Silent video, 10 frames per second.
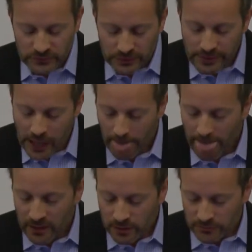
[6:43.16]
Now,
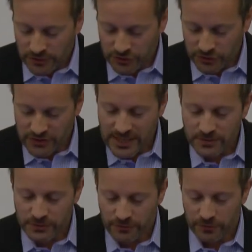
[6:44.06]
the
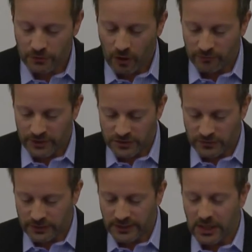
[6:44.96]
success of this
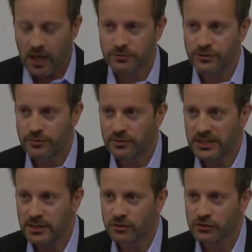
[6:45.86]
really comes through the
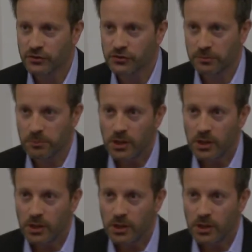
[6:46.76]
ecosystem.